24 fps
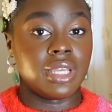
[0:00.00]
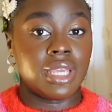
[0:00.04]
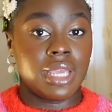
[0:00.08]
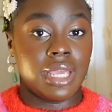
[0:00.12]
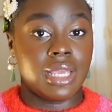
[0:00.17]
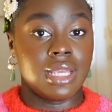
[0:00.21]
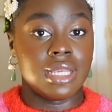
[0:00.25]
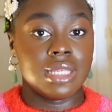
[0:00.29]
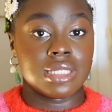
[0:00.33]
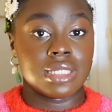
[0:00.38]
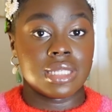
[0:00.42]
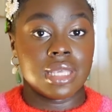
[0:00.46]

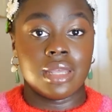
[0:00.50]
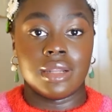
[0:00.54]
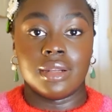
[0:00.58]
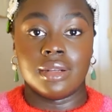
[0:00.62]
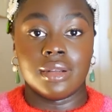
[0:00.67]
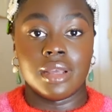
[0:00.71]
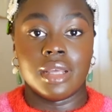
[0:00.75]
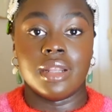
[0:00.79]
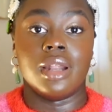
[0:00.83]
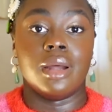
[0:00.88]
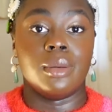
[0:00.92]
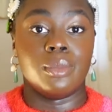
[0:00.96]
case
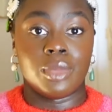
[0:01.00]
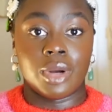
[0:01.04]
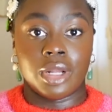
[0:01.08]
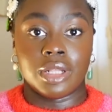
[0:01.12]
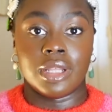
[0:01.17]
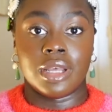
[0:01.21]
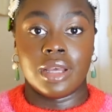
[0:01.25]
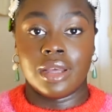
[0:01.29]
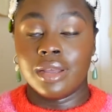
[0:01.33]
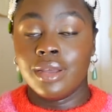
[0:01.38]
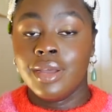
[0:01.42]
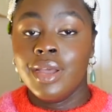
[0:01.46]
and an
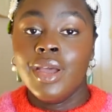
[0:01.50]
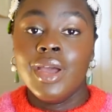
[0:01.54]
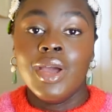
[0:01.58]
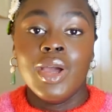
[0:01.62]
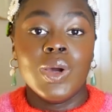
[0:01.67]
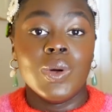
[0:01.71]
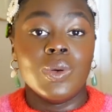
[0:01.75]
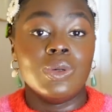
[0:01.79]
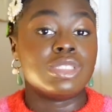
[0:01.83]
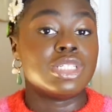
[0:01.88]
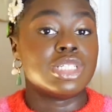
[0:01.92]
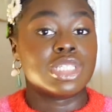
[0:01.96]
umbrella,
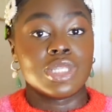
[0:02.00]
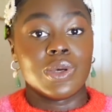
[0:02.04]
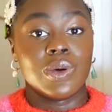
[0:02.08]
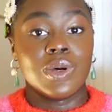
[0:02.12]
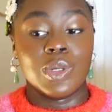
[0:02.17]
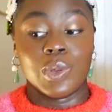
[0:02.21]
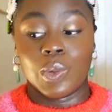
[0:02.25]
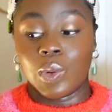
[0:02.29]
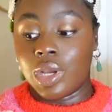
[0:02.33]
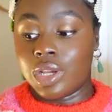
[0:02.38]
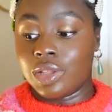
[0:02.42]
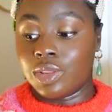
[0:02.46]
which is so
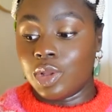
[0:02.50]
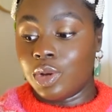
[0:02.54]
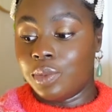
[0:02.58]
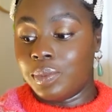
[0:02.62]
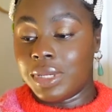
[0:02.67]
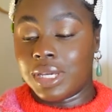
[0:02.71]
annoying though